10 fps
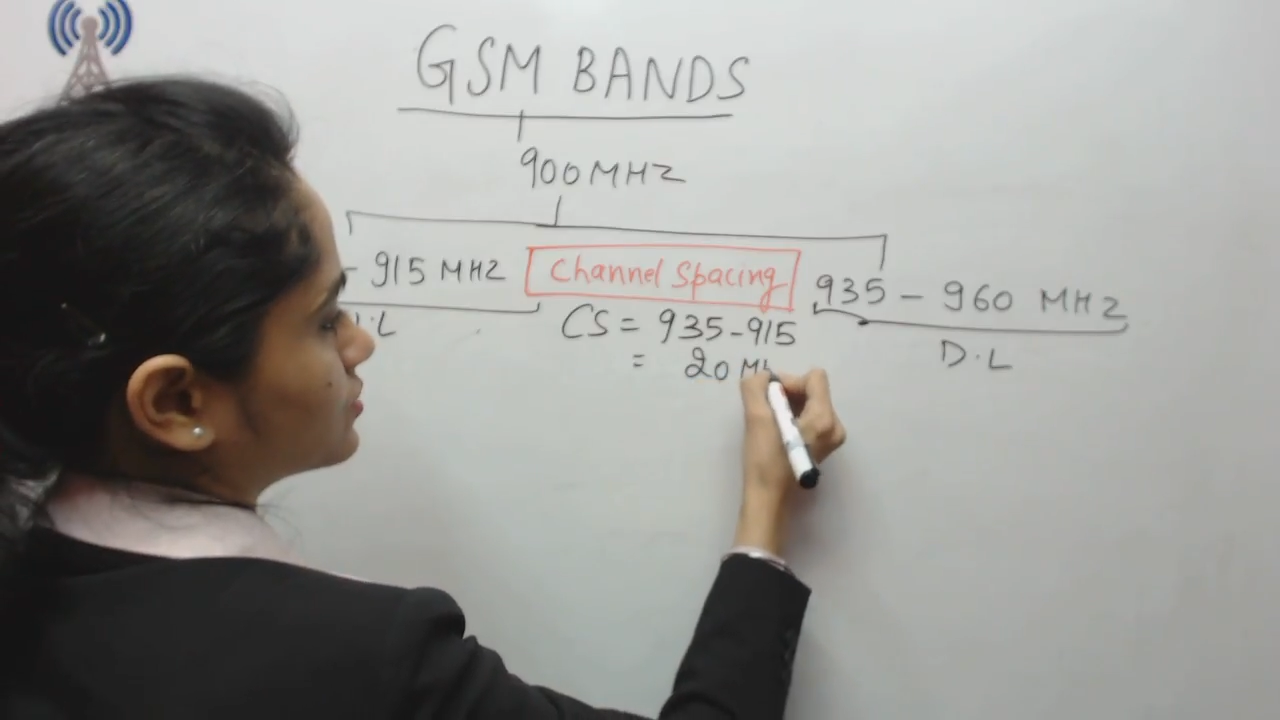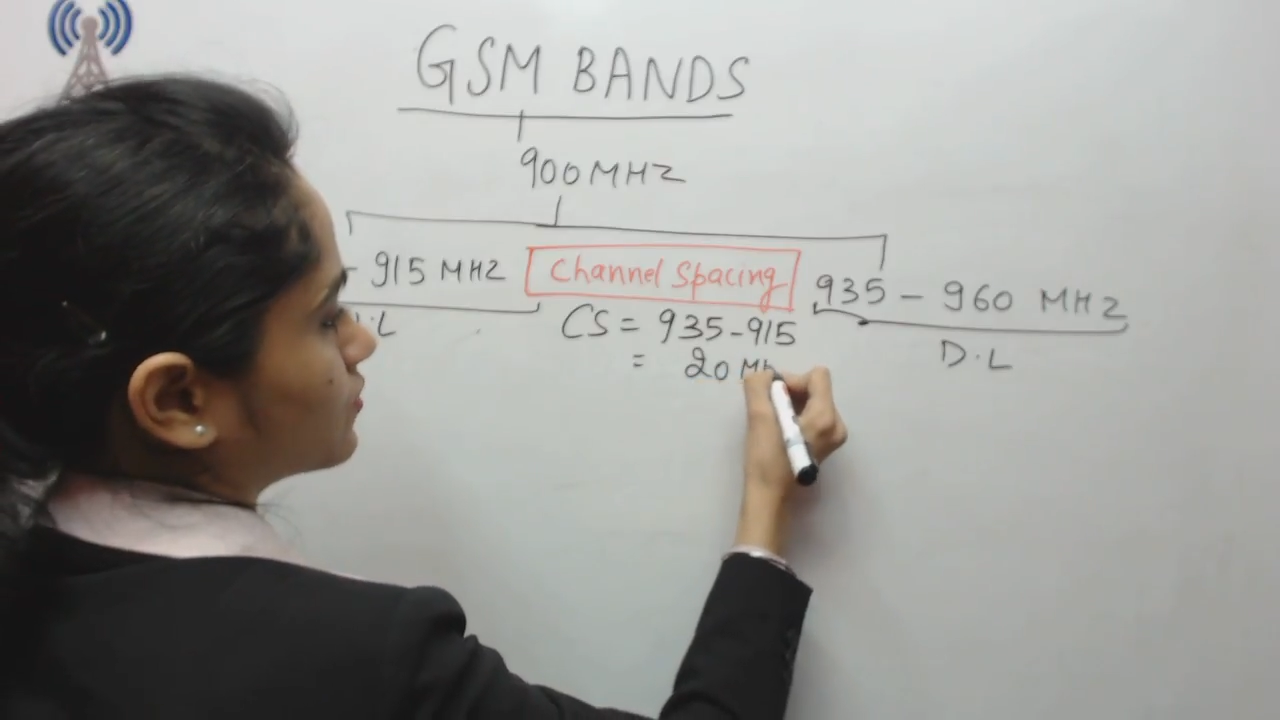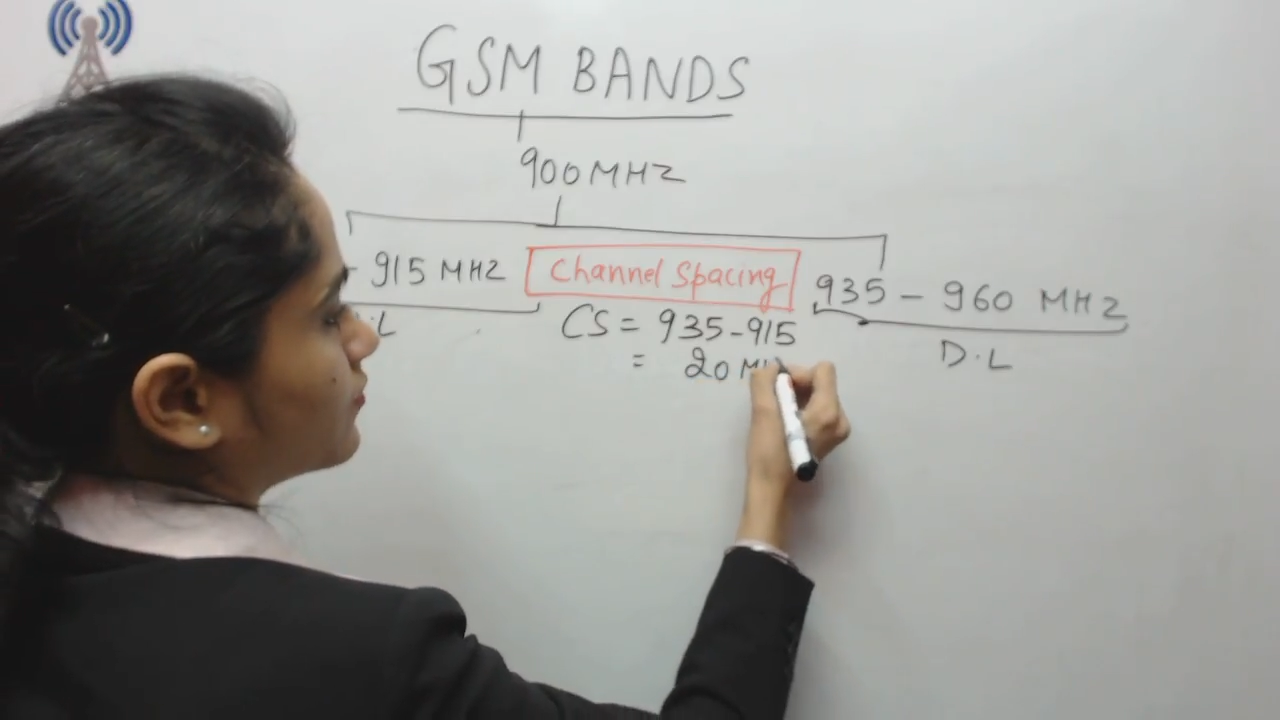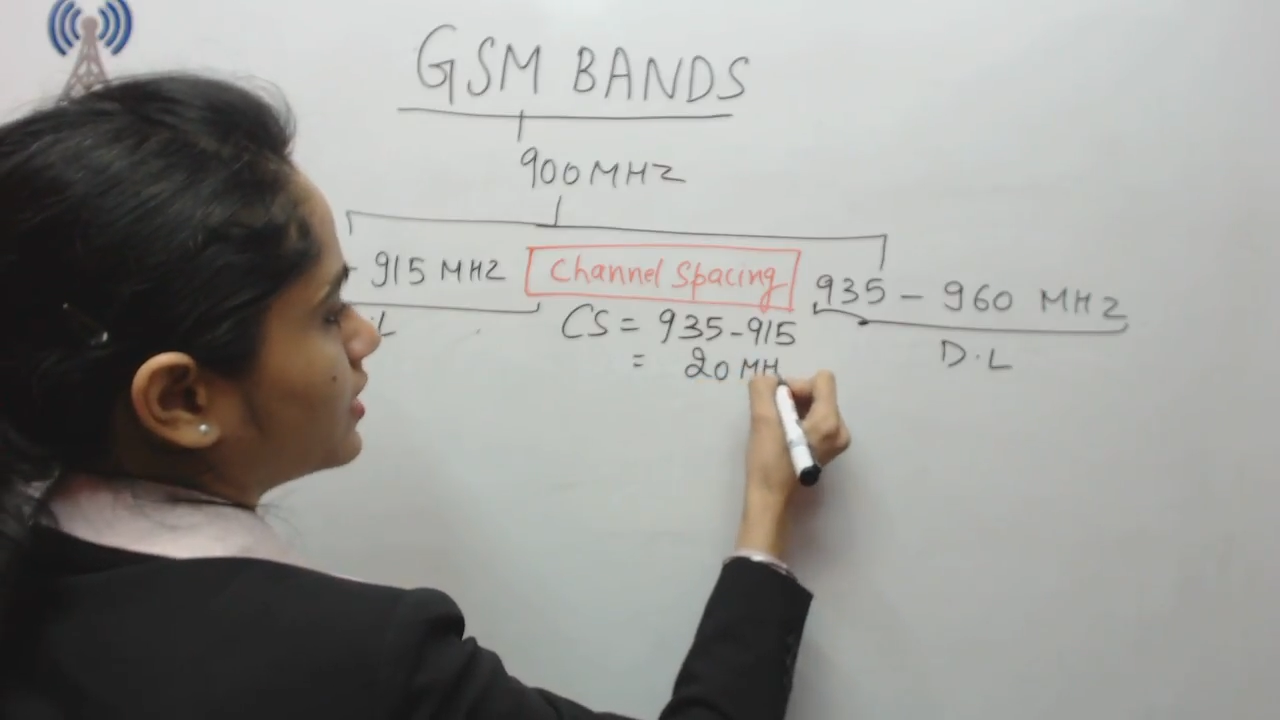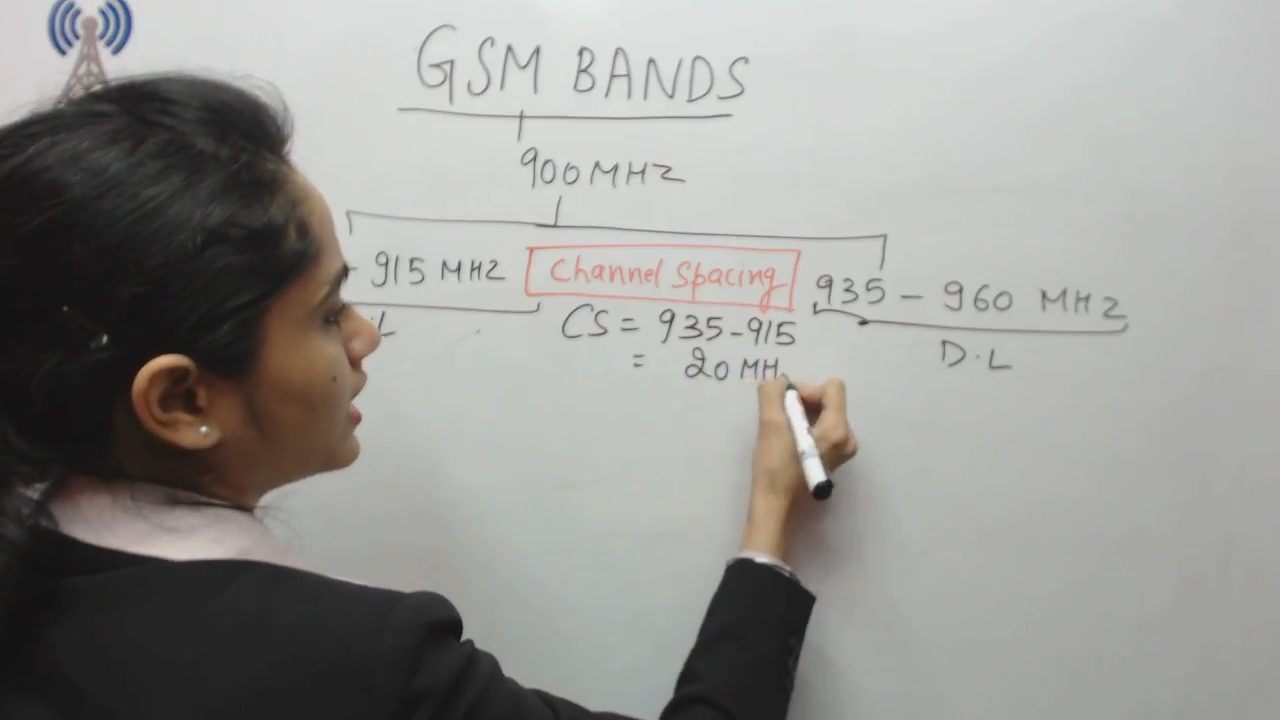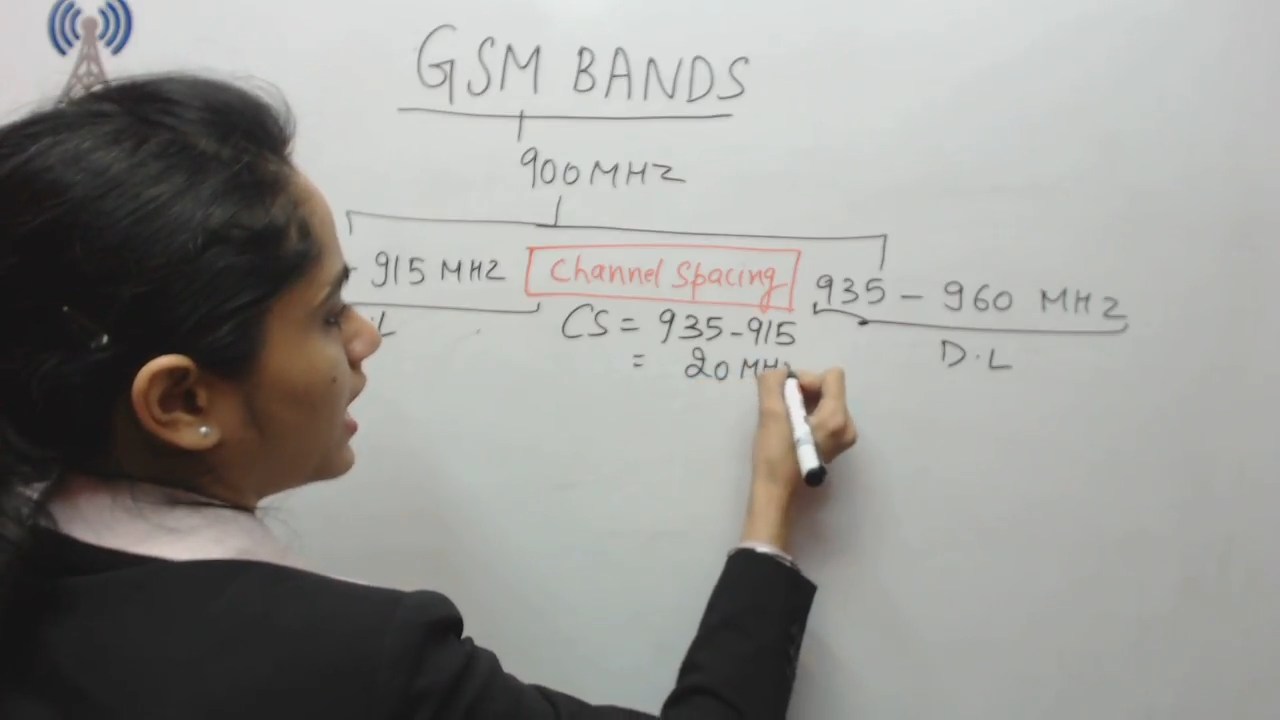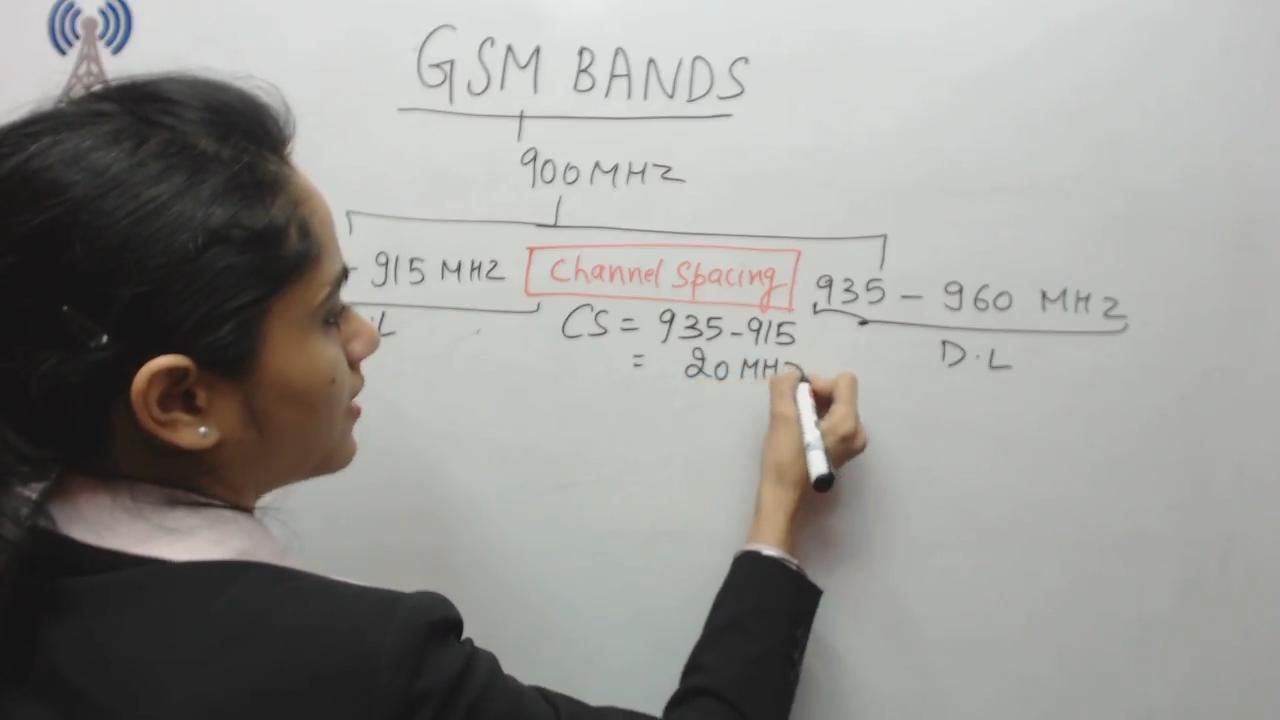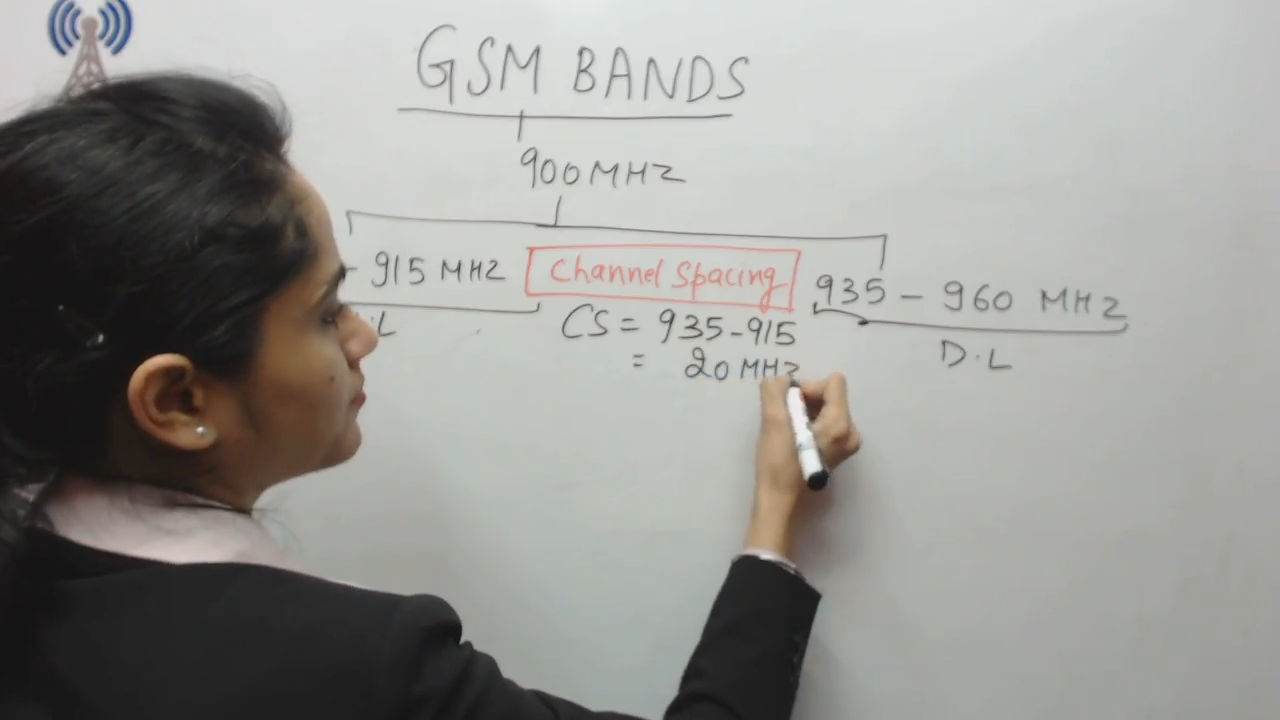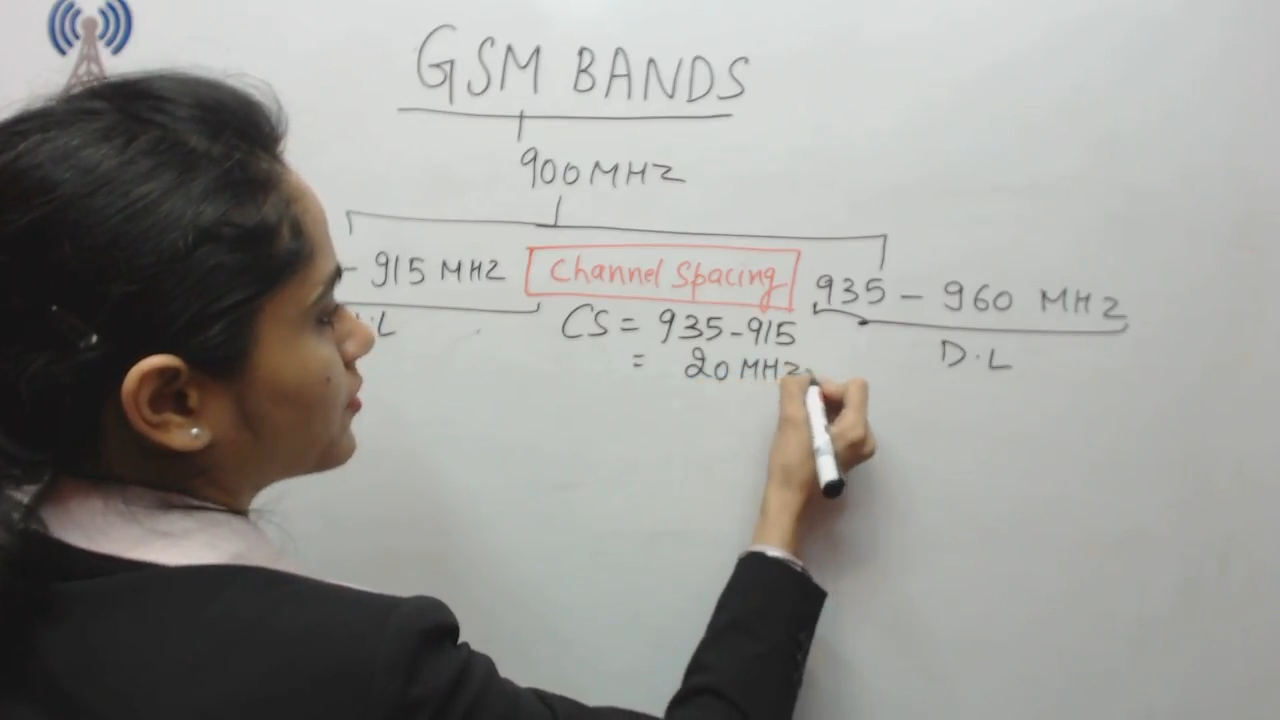So we have